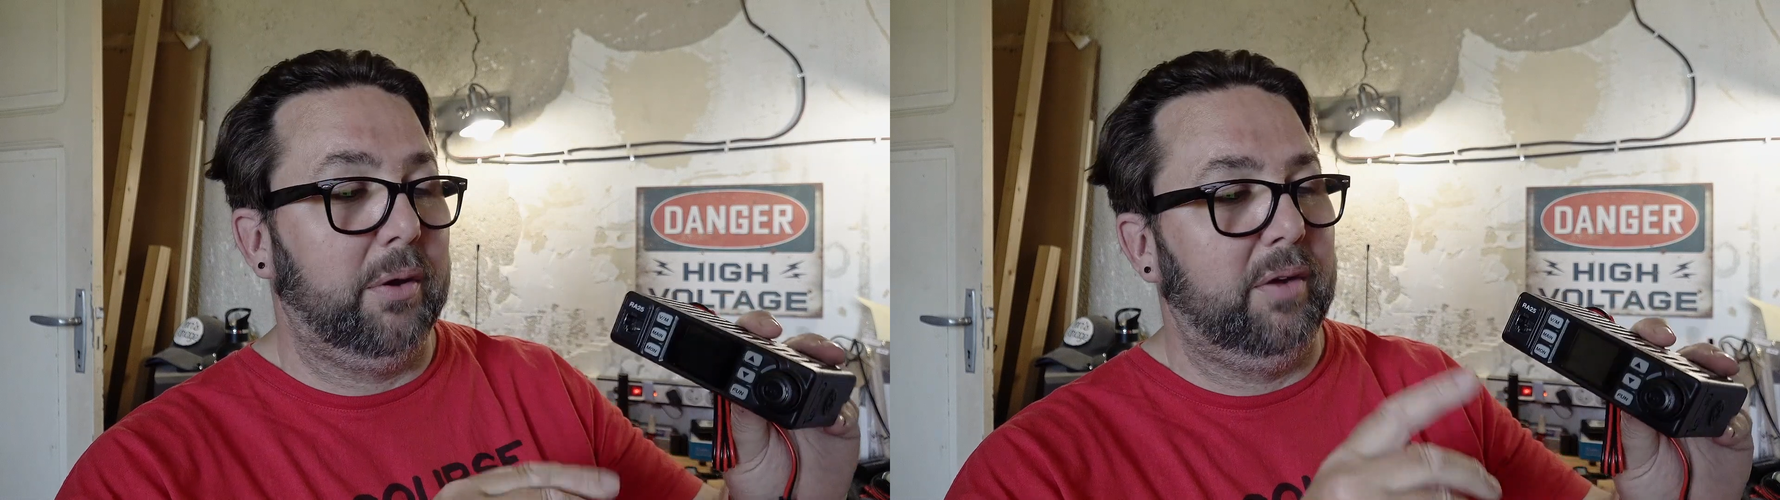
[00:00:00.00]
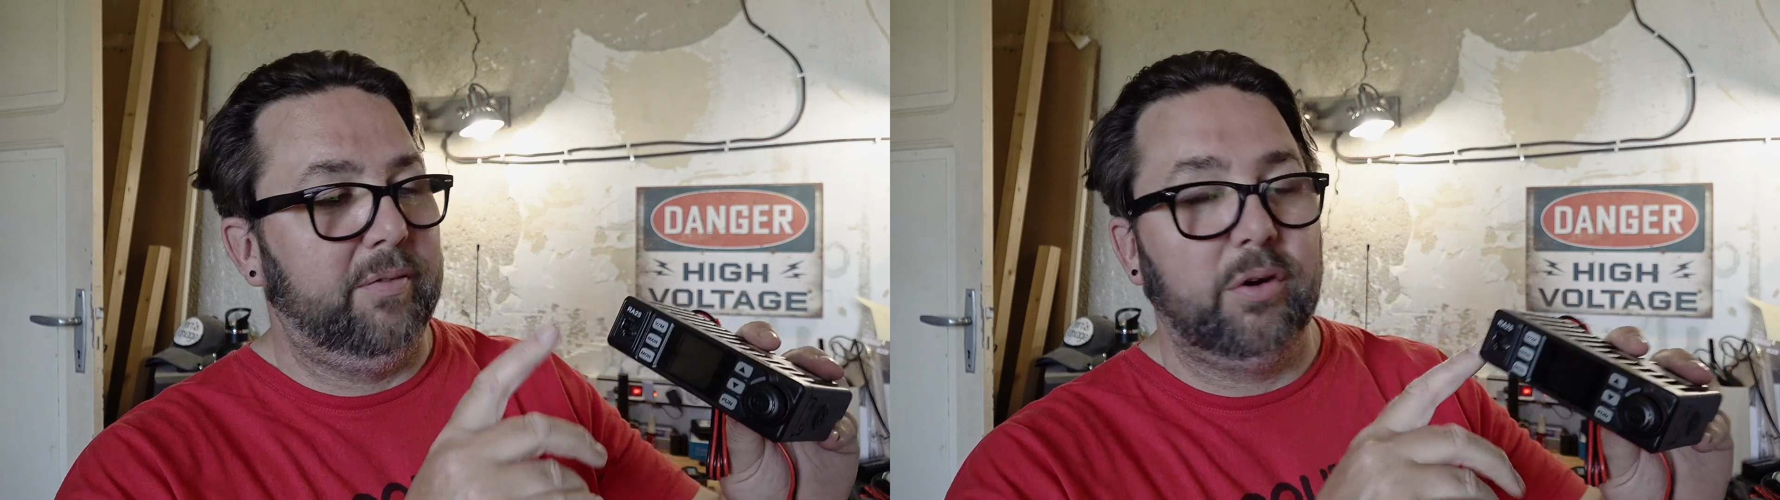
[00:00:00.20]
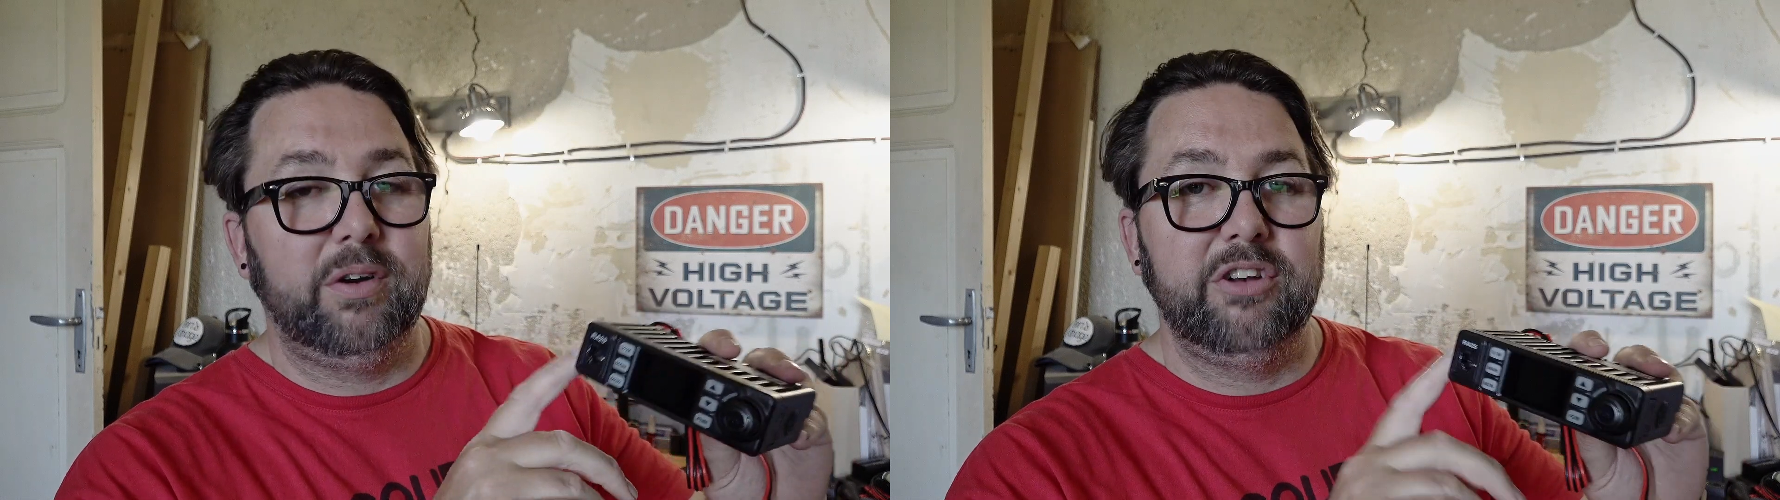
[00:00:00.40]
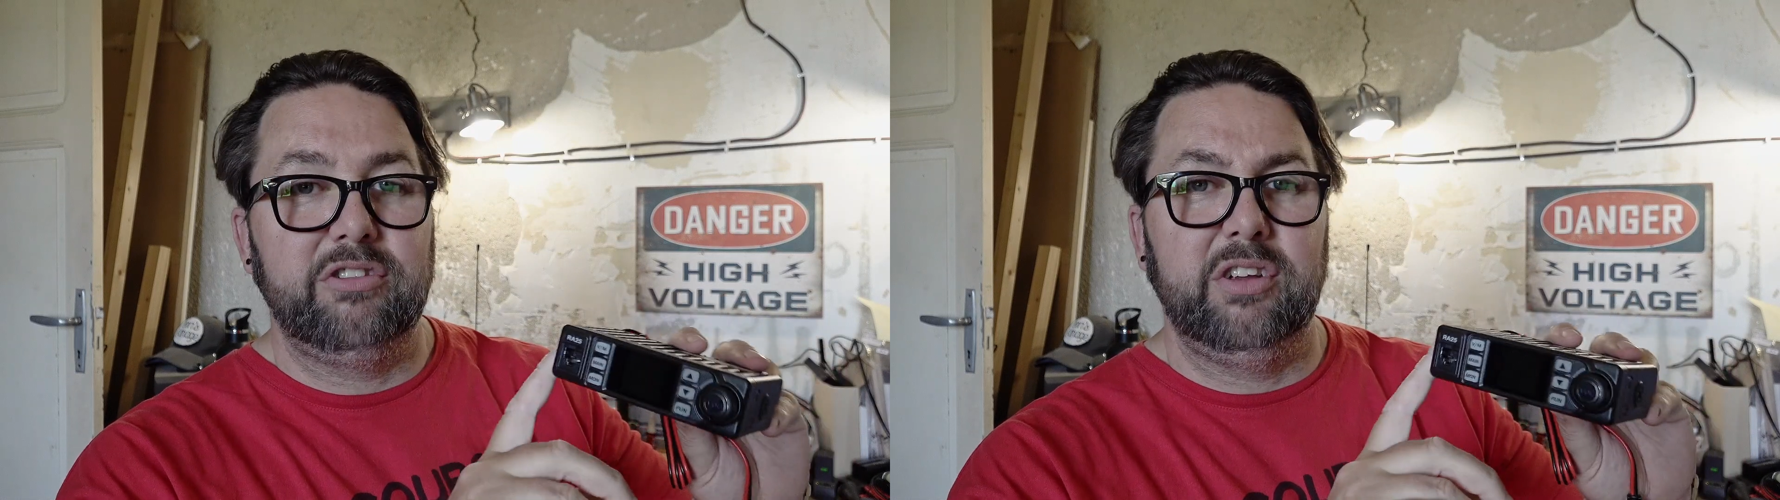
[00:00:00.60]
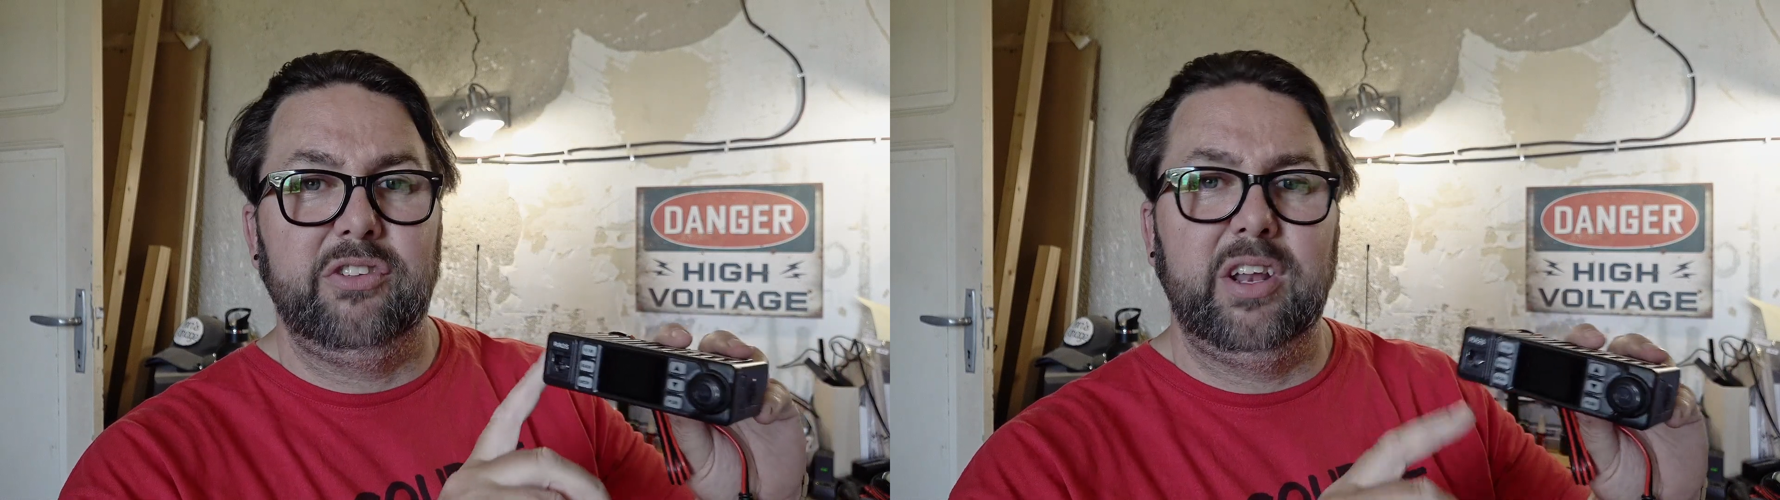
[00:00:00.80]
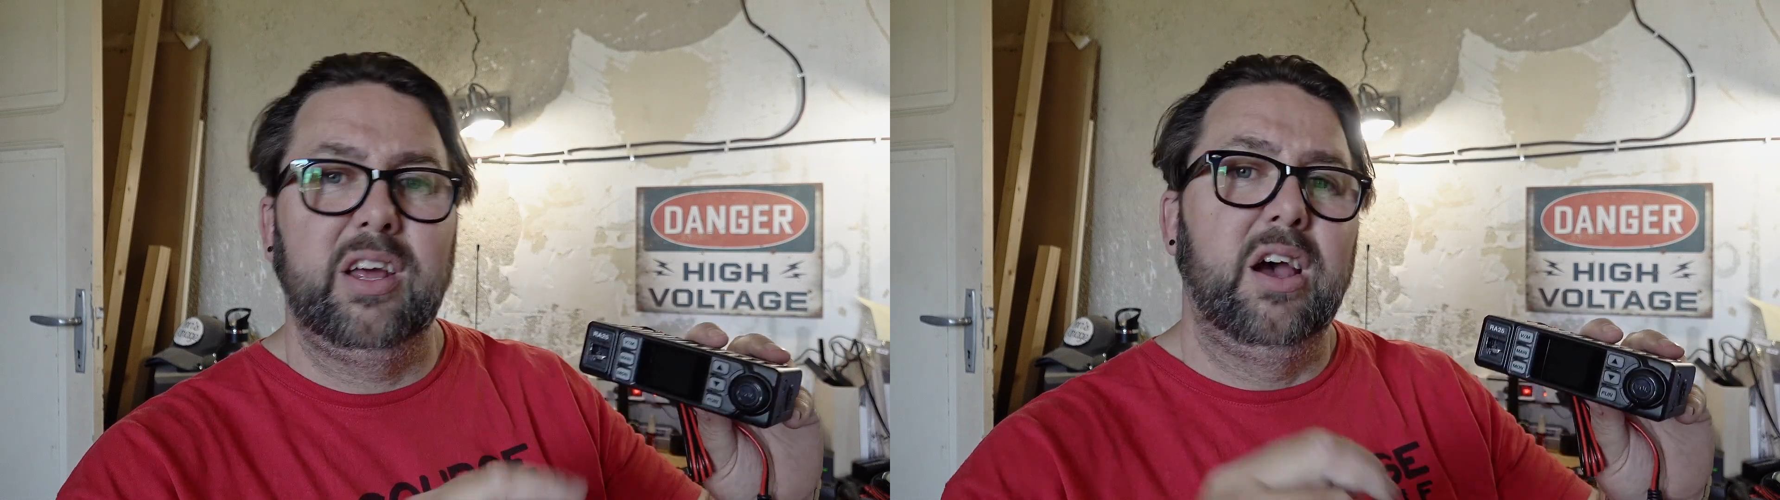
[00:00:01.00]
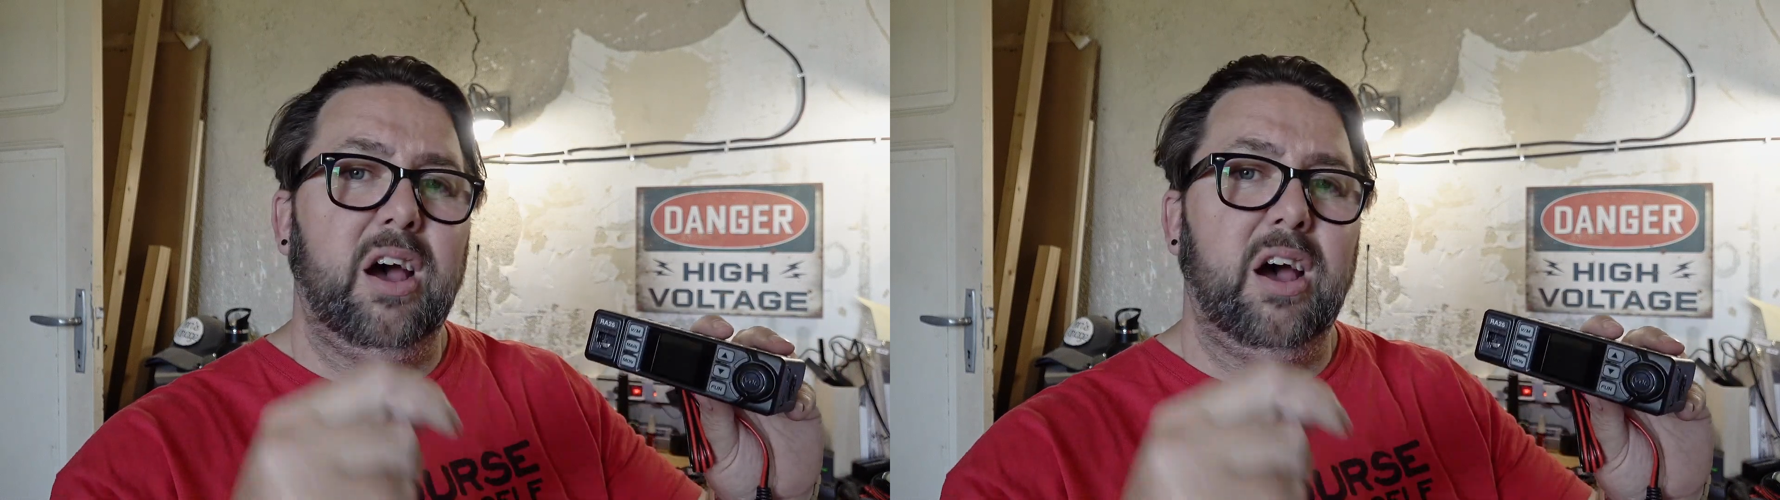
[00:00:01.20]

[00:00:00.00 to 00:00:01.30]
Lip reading: If you're interested,